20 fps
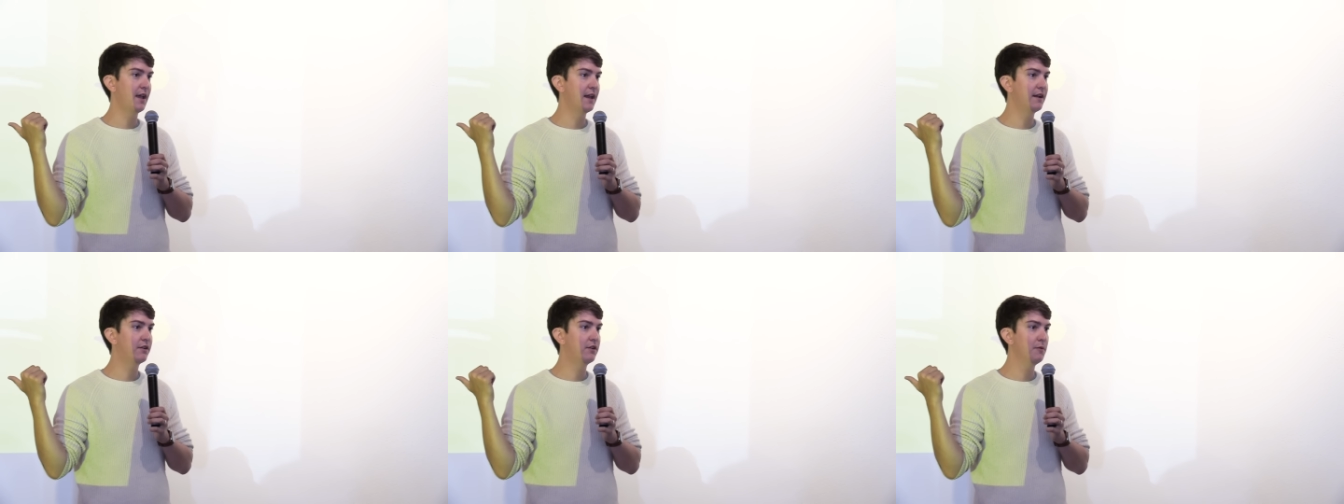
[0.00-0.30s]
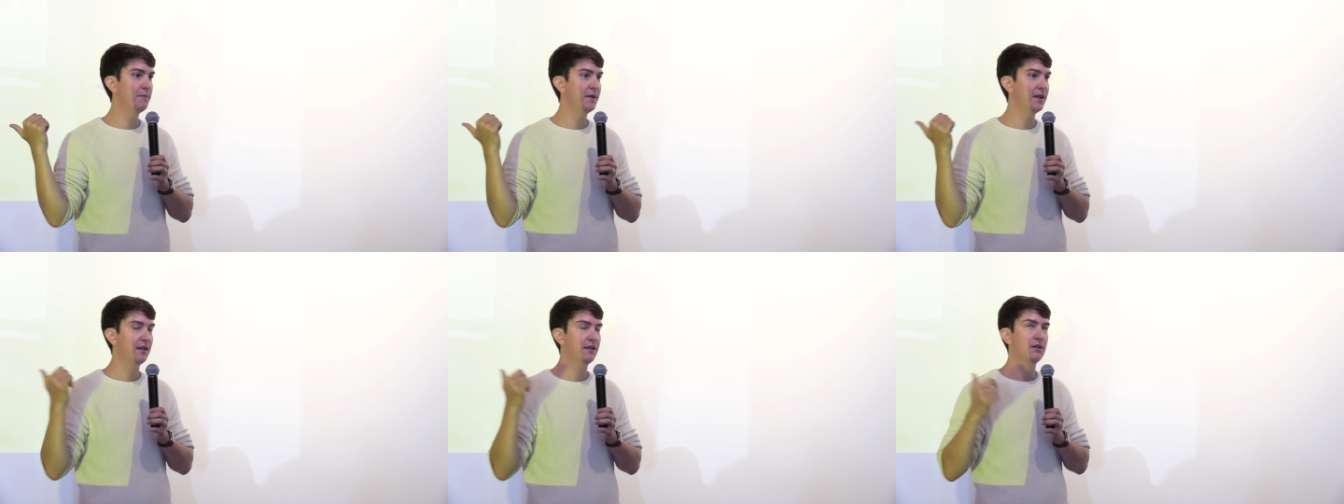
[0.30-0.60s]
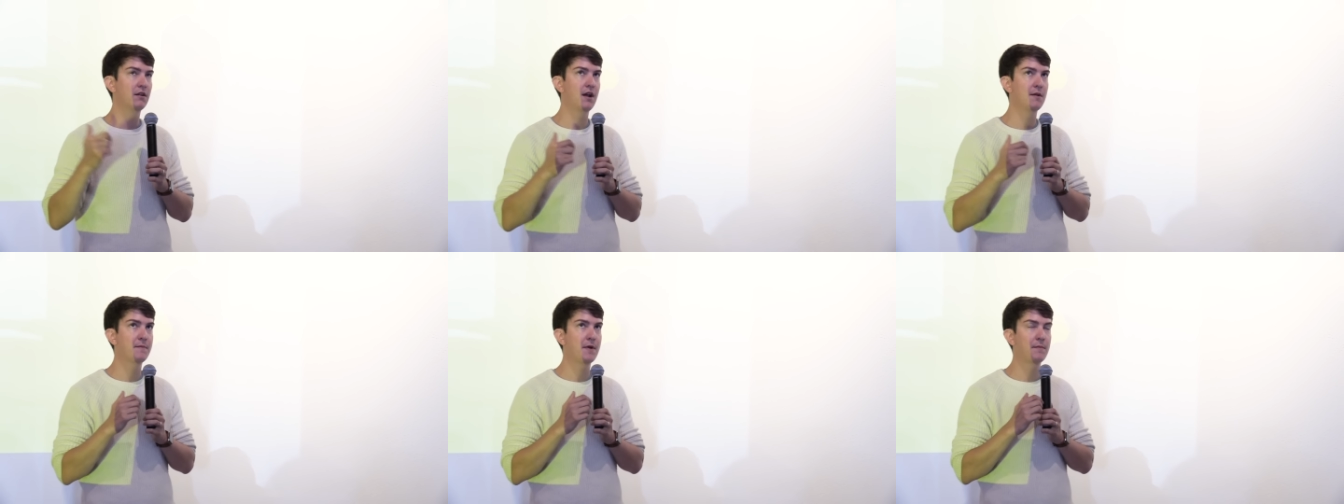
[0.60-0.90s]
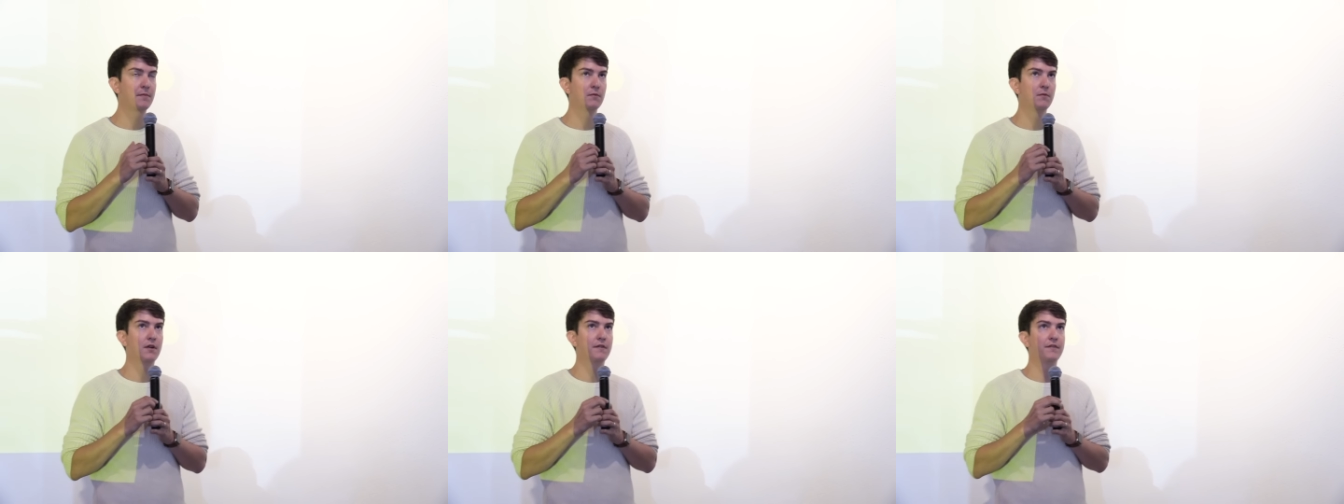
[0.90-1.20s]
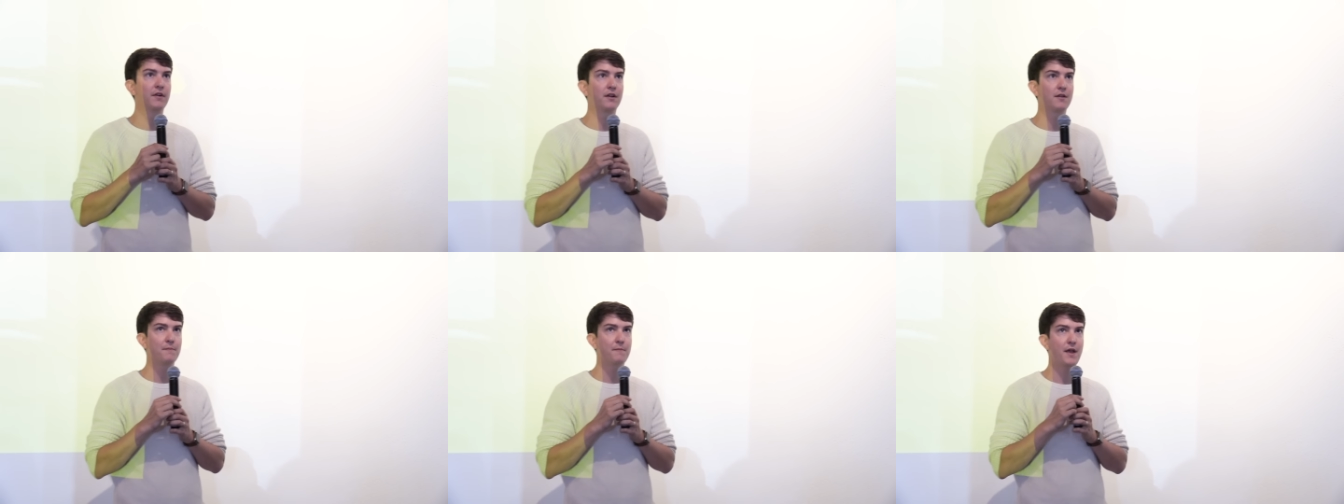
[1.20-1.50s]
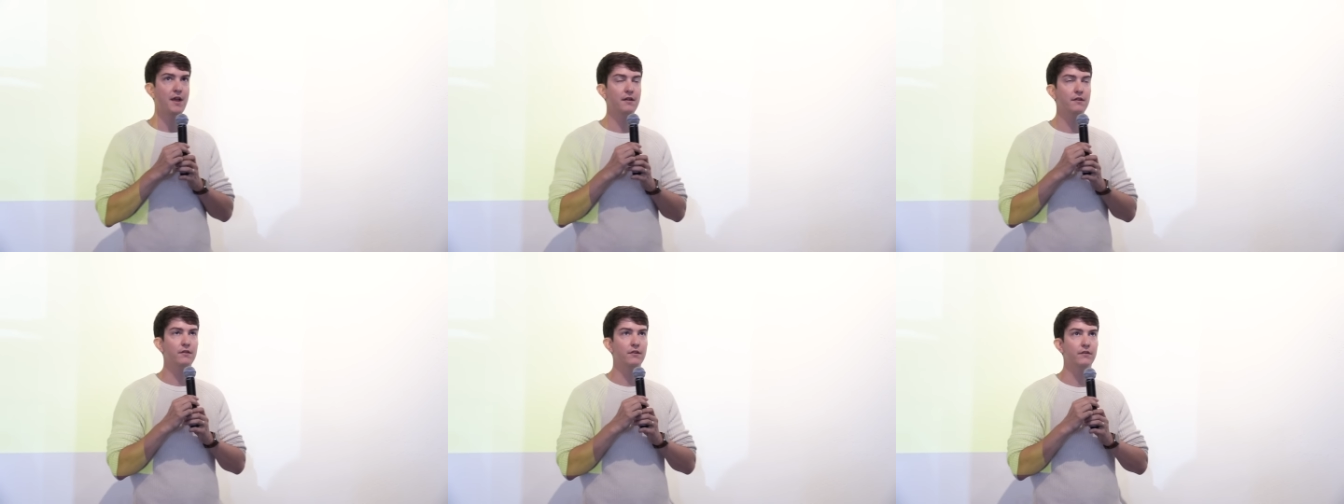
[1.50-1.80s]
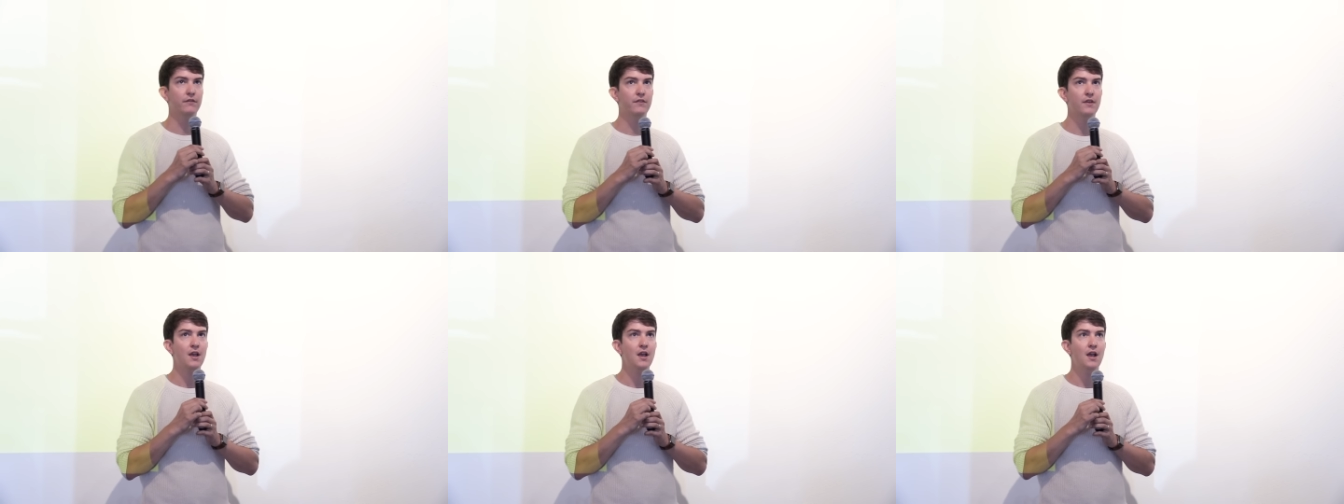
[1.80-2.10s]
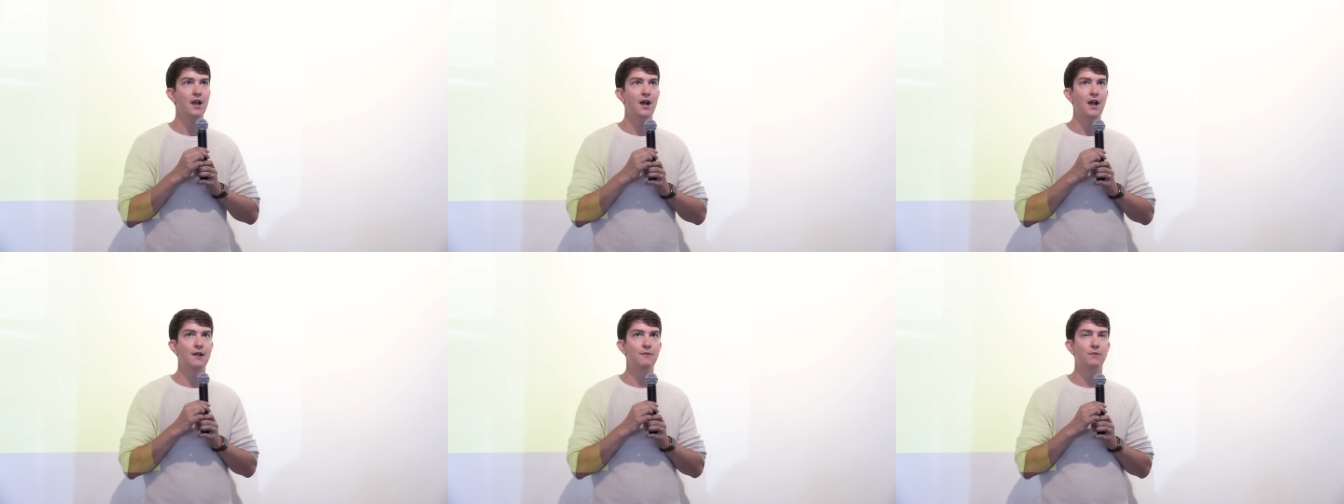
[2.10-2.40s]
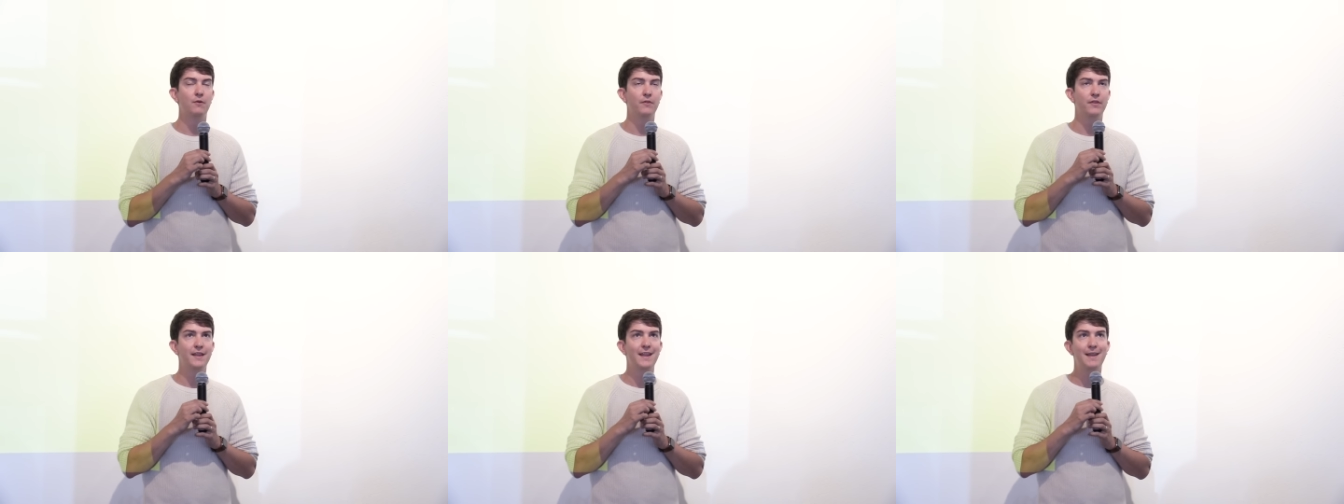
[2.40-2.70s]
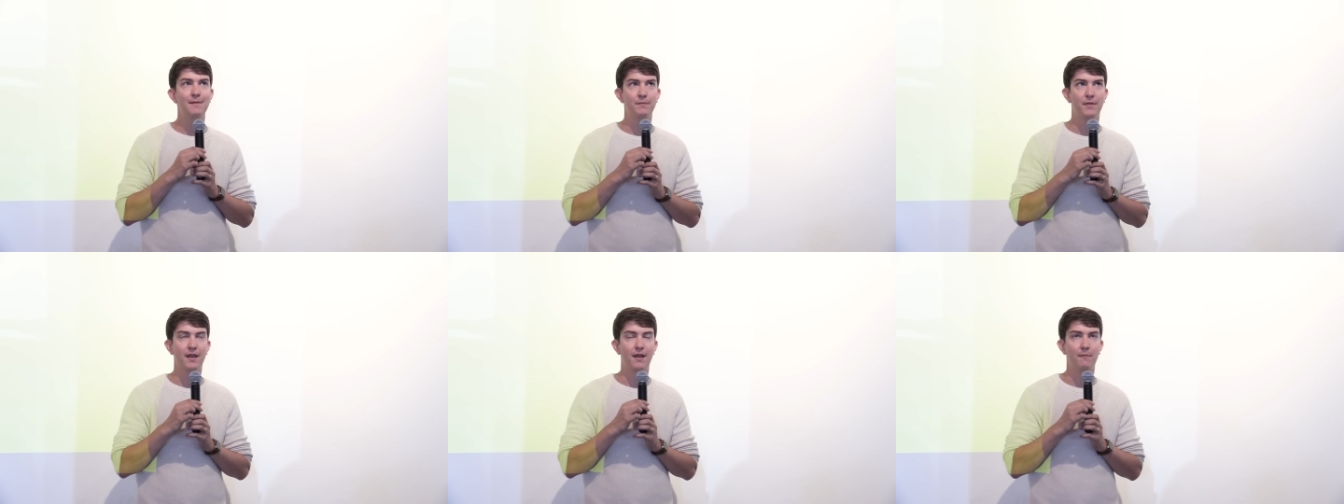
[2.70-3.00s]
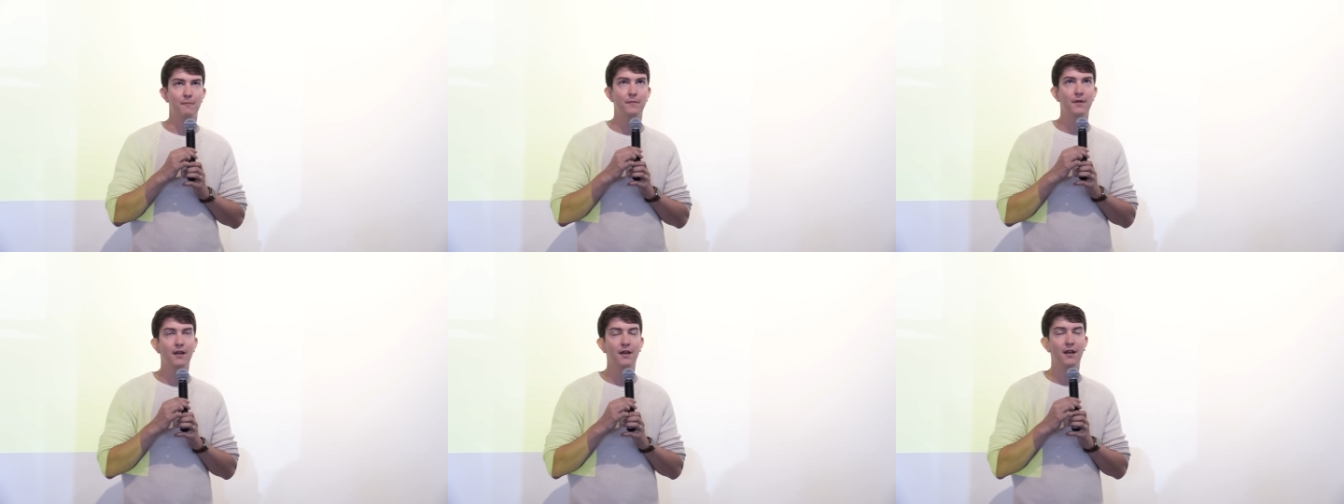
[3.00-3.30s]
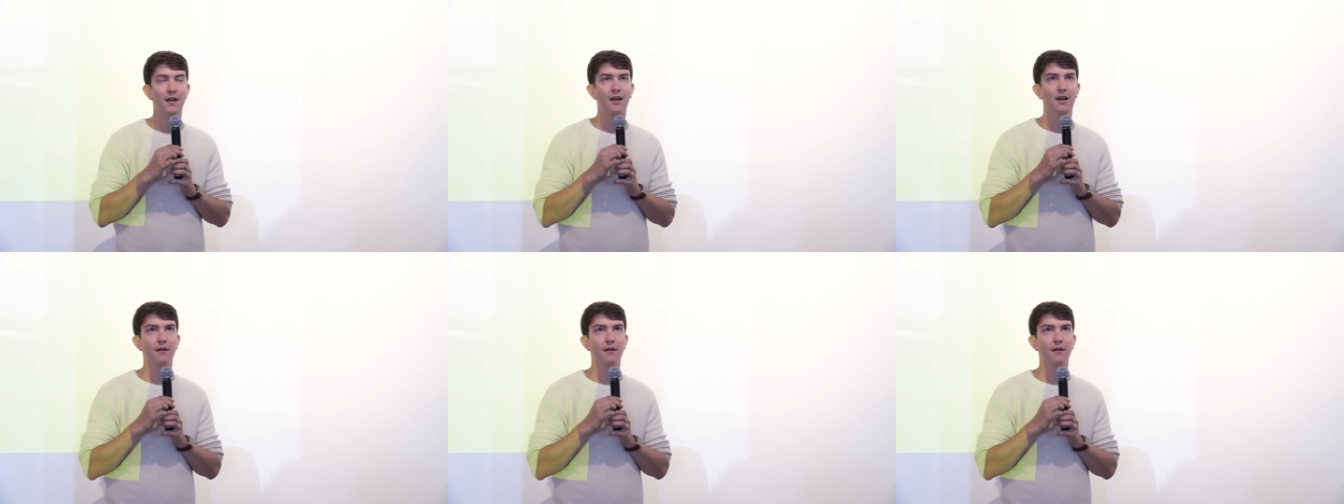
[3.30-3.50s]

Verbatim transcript: And it could be, you know, I remember one of our competitors, I won't name them,